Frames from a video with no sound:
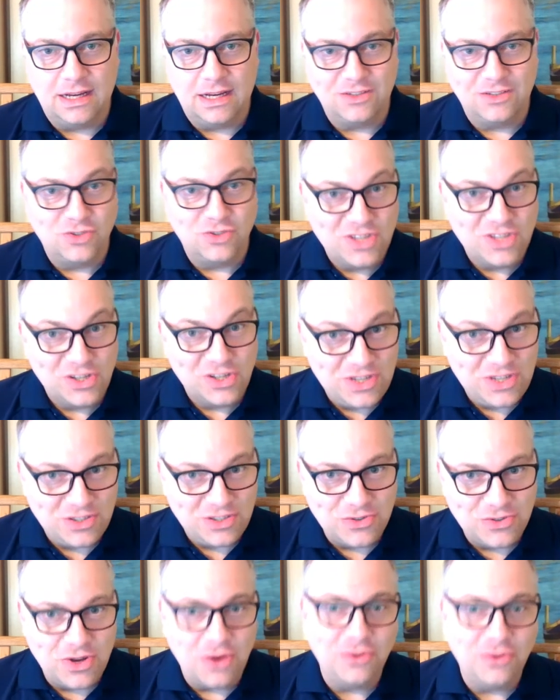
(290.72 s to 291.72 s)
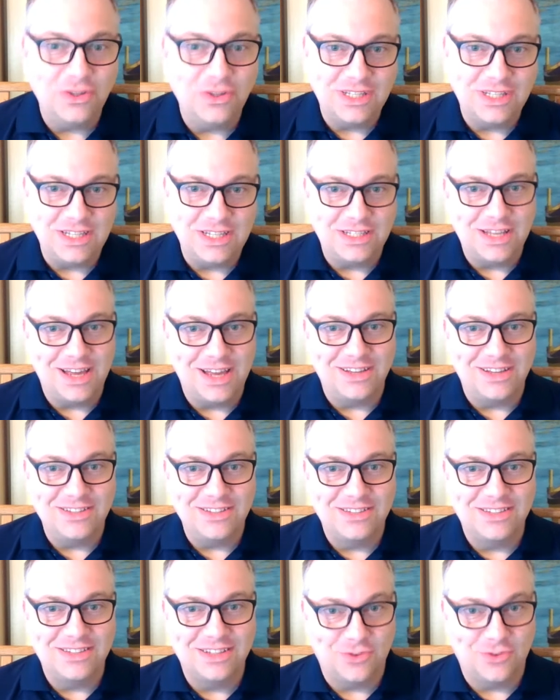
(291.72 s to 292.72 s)
You still need to know the
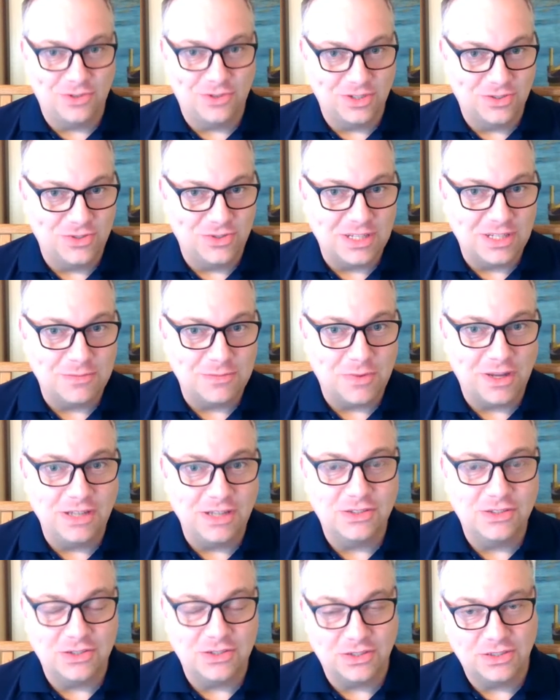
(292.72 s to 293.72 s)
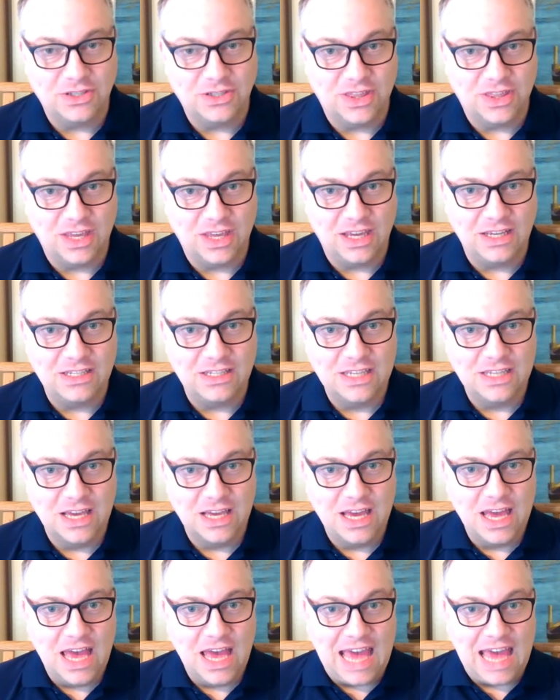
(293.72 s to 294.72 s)
details in order to explain certain things.
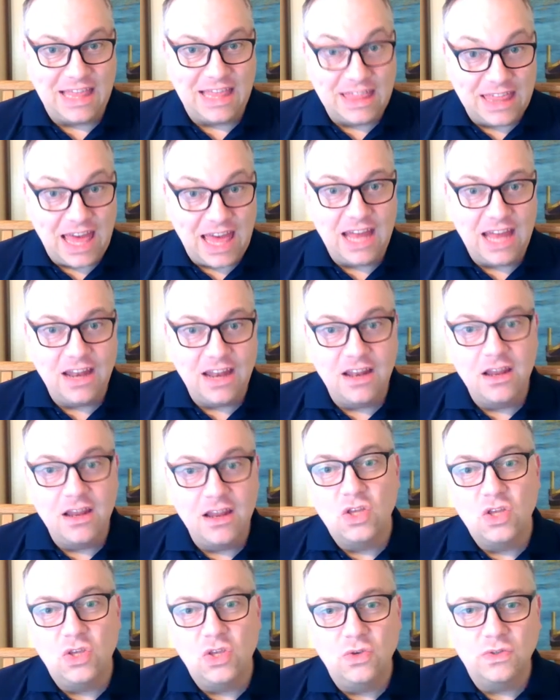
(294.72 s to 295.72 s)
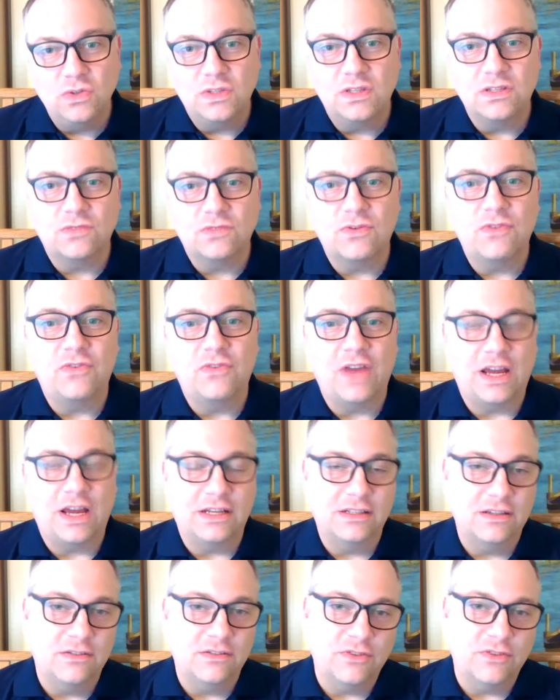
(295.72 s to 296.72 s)
And then use this
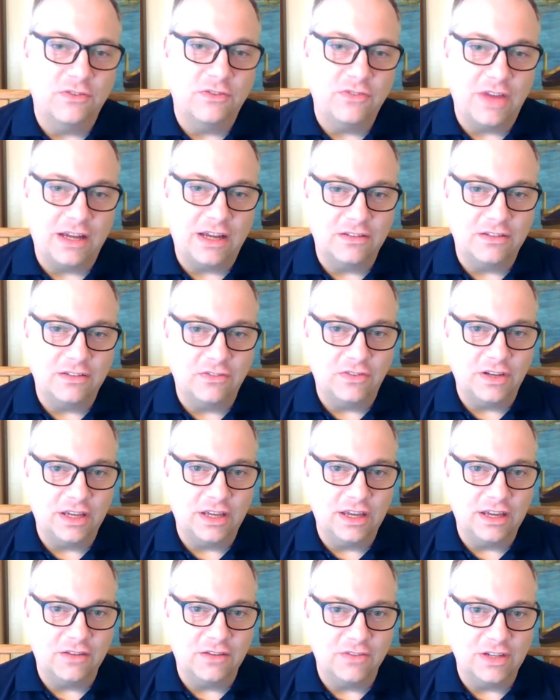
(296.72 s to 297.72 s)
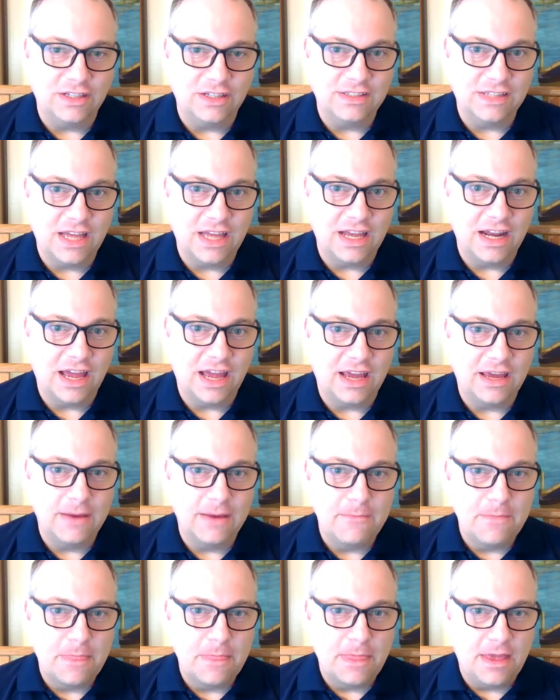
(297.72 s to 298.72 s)
reflectively and really say, like,
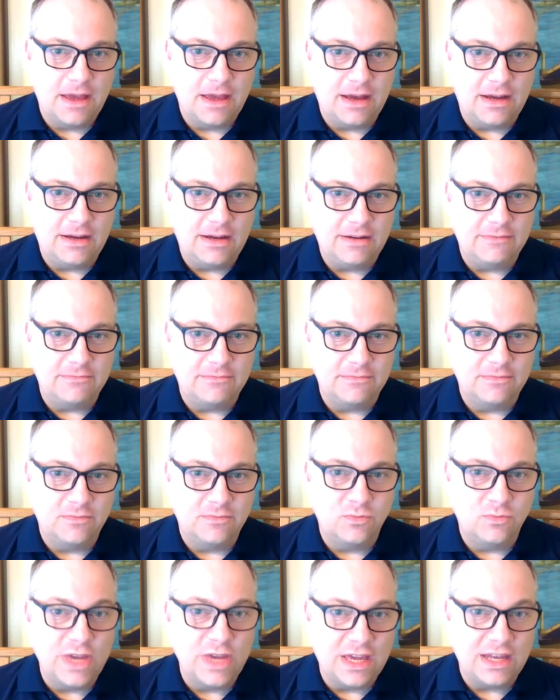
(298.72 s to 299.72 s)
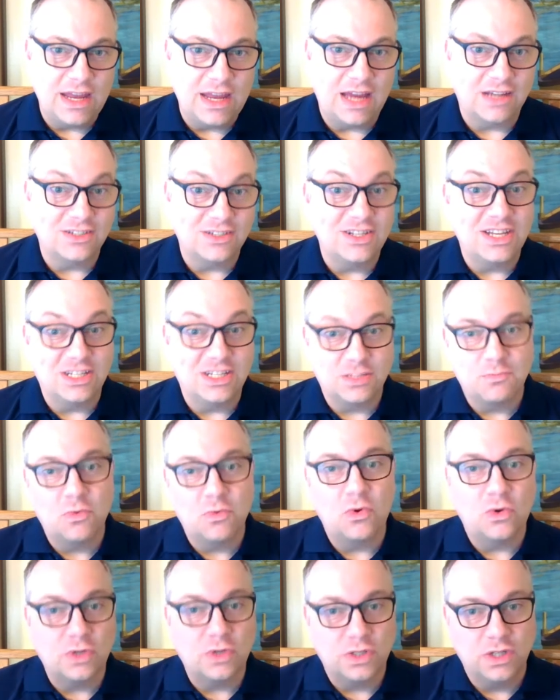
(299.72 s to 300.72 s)
we can actually
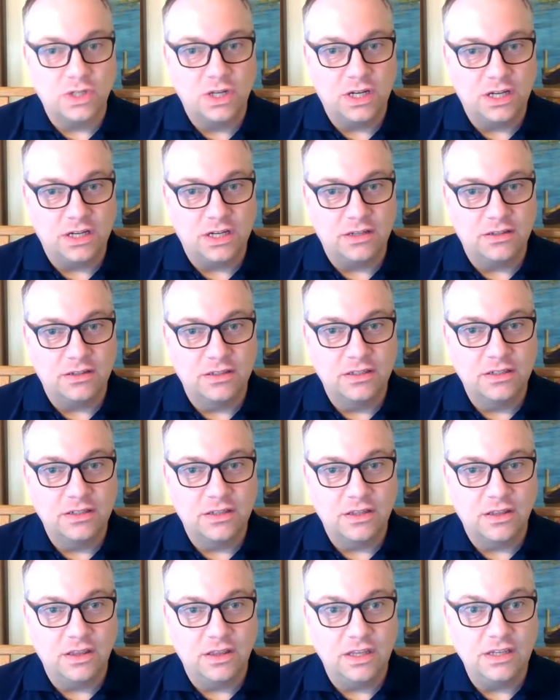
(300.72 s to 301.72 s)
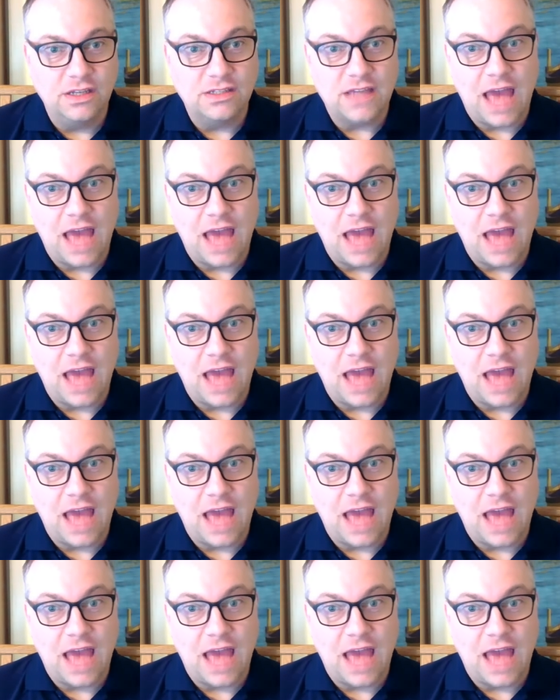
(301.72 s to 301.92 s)
explore these